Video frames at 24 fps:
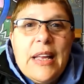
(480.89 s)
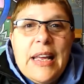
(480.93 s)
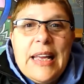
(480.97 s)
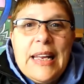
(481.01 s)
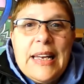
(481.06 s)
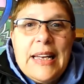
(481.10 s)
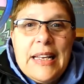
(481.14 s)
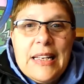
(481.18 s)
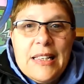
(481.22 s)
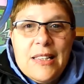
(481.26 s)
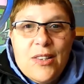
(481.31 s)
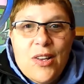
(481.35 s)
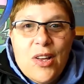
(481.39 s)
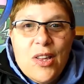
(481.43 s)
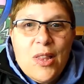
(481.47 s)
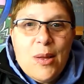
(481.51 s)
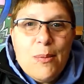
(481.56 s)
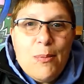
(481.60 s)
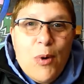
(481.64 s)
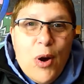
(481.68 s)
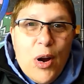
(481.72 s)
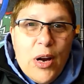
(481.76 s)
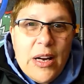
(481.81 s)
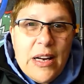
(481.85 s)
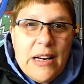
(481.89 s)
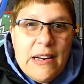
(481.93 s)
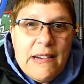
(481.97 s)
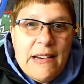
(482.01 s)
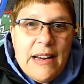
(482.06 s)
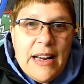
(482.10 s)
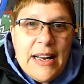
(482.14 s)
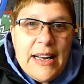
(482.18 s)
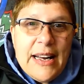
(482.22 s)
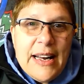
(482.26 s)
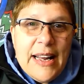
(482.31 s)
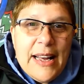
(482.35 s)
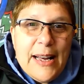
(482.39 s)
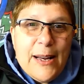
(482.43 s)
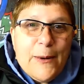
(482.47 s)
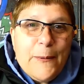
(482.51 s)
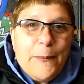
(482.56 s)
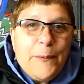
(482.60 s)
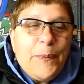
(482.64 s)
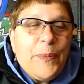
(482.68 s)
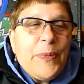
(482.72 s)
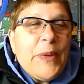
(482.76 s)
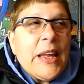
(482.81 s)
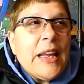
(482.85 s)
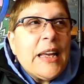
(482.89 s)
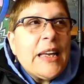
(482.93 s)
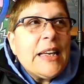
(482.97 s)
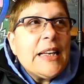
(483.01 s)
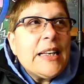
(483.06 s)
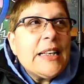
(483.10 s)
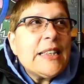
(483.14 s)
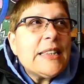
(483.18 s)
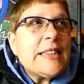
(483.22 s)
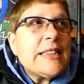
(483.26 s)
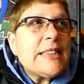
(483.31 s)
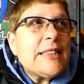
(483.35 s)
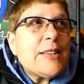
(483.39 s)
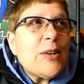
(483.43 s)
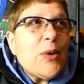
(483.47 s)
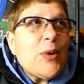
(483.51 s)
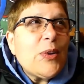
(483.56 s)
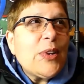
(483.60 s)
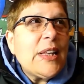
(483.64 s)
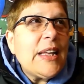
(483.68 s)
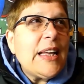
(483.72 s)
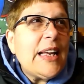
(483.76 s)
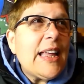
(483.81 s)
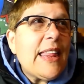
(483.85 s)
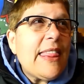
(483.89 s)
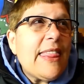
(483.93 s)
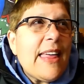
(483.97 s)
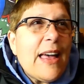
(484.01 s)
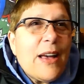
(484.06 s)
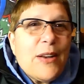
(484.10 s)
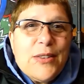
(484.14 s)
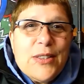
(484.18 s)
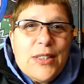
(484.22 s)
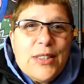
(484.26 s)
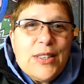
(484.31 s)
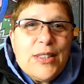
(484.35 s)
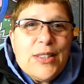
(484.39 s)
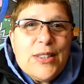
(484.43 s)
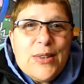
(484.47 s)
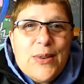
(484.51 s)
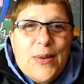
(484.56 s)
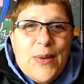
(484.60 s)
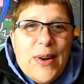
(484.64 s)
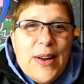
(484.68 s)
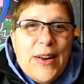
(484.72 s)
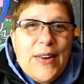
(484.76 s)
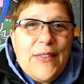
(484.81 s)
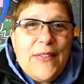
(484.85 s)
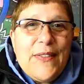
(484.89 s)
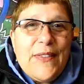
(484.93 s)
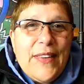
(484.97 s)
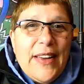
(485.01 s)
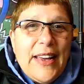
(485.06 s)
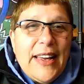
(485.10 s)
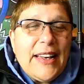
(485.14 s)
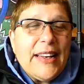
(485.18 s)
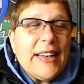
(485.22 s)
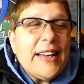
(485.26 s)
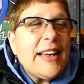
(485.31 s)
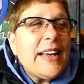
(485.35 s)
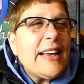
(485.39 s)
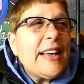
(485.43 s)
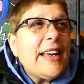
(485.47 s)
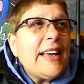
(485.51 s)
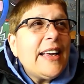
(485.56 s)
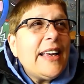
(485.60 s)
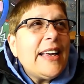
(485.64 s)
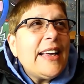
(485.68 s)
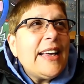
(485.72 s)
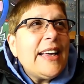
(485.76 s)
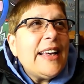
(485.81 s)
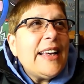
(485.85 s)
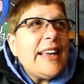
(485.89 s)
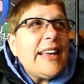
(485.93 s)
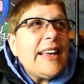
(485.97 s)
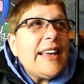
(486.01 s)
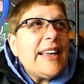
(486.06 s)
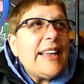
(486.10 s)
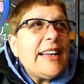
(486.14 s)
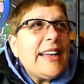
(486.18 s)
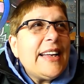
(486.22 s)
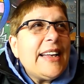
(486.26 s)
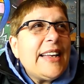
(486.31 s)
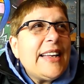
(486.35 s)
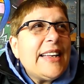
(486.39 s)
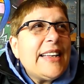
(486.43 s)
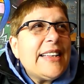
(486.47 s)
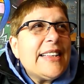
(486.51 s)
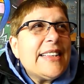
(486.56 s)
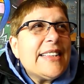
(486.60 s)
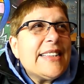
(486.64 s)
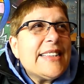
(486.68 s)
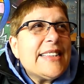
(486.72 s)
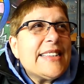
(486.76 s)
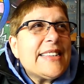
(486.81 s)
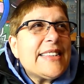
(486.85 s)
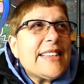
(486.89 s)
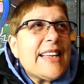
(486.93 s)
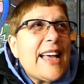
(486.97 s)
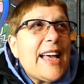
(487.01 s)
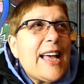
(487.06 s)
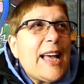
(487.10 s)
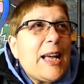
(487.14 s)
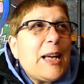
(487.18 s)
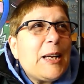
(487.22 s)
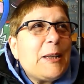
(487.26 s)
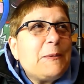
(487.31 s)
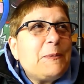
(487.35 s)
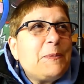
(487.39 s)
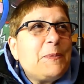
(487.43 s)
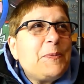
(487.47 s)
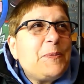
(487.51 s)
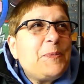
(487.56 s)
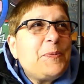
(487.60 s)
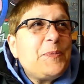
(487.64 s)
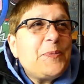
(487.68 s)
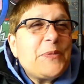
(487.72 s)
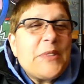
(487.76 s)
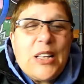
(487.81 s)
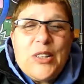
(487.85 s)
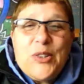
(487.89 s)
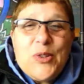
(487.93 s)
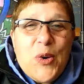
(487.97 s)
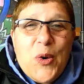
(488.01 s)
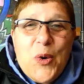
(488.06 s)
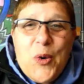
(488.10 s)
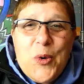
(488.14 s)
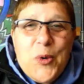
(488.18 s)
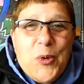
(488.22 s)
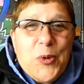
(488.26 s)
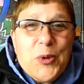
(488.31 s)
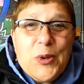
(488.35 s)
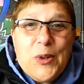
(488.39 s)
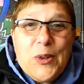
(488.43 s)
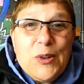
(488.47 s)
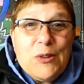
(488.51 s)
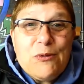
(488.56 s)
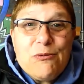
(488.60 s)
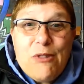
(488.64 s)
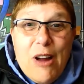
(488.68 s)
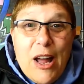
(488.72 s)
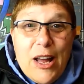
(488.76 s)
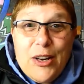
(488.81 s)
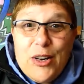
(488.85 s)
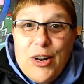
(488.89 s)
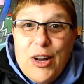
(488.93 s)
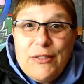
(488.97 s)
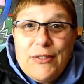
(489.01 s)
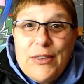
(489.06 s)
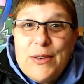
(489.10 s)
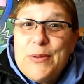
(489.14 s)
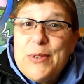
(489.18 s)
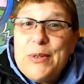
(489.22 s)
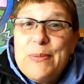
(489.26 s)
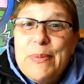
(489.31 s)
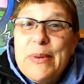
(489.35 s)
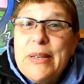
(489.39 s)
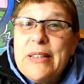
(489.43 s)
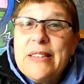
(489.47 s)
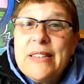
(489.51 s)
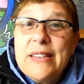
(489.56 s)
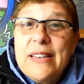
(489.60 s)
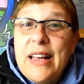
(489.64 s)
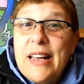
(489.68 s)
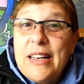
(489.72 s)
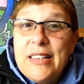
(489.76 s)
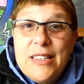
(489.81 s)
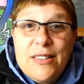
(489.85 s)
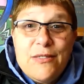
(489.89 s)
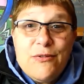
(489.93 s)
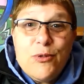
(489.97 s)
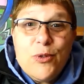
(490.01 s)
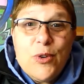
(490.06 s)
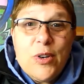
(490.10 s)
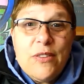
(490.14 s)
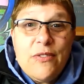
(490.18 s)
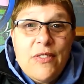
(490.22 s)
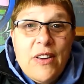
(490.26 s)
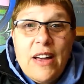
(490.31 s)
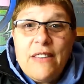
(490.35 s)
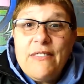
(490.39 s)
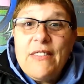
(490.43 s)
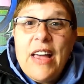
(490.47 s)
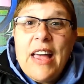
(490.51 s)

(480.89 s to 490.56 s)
It is on the market right now. It's only 1,000 square feet. It is a total write-off. It was built in 1945.